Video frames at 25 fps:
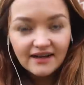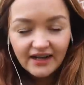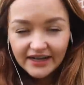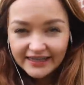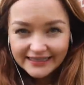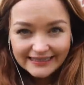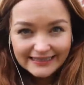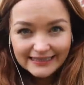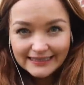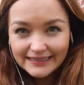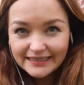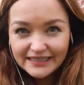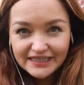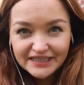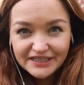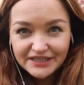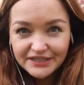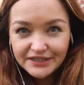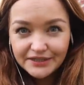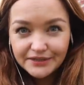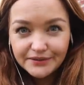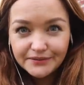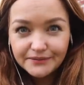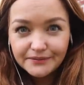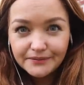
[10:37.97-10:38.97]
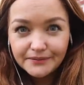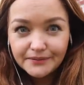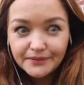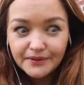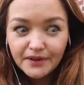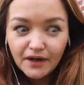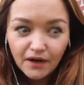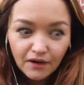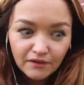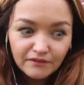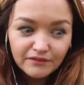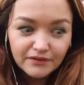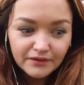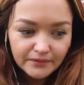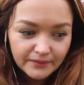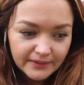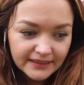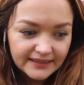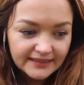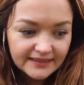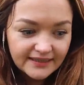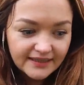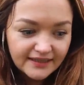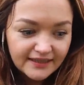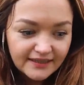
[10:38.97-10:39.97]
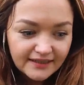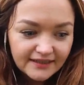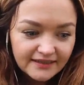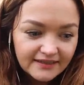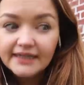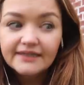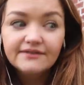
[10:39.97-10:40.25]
I need to do over winter.